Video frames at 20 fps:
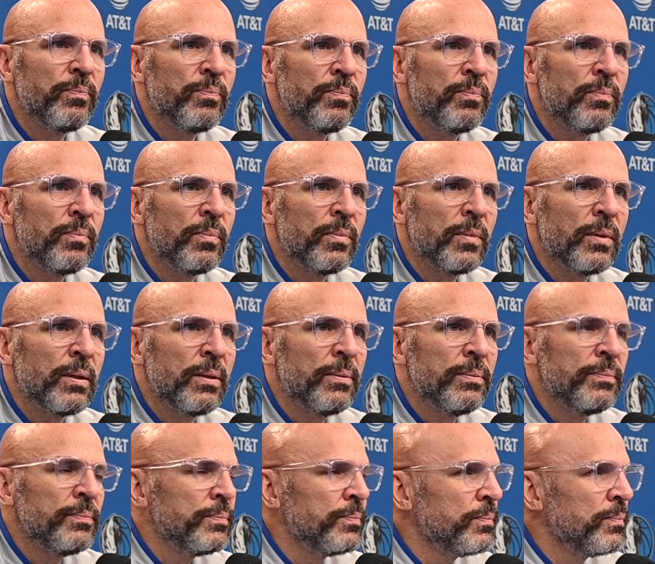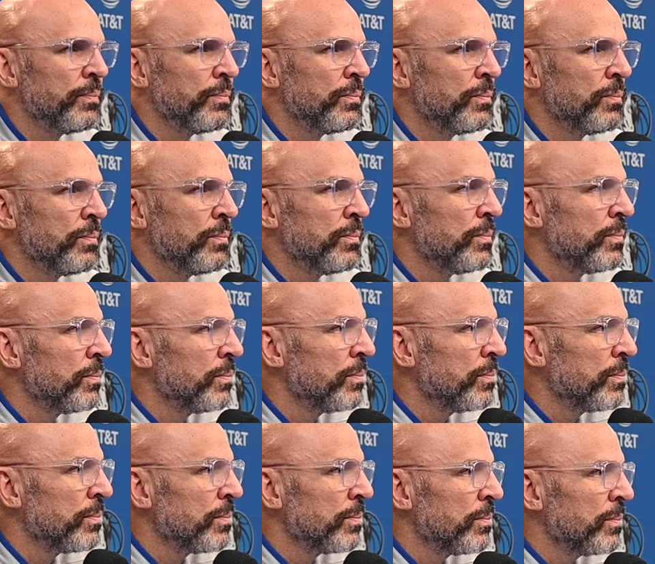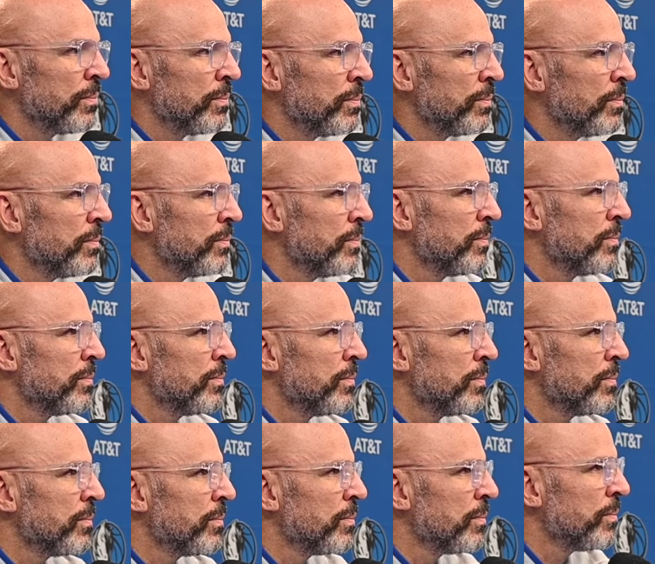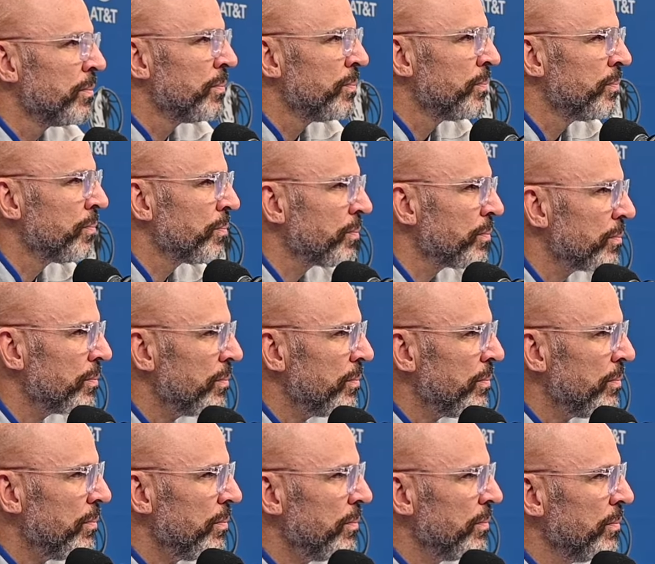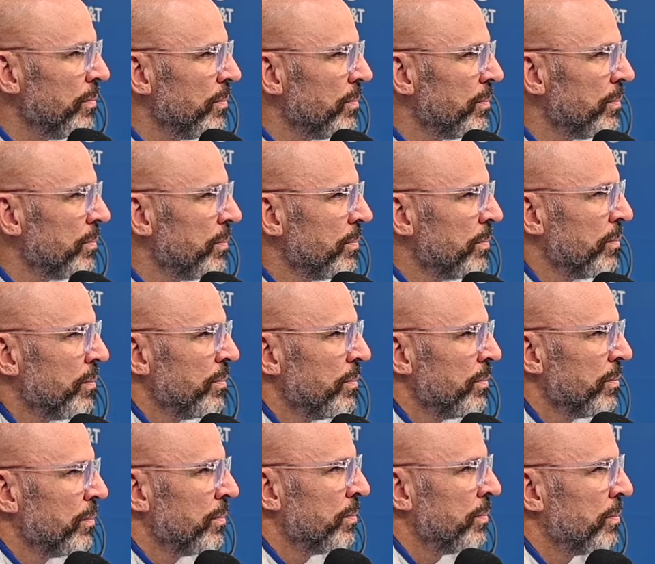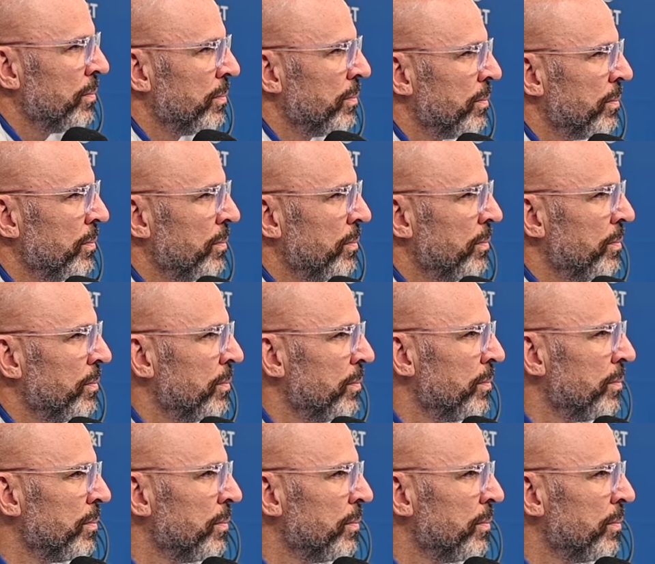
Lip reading: You talked about Tim, like, passing up a three to pass to his teammate. How much was the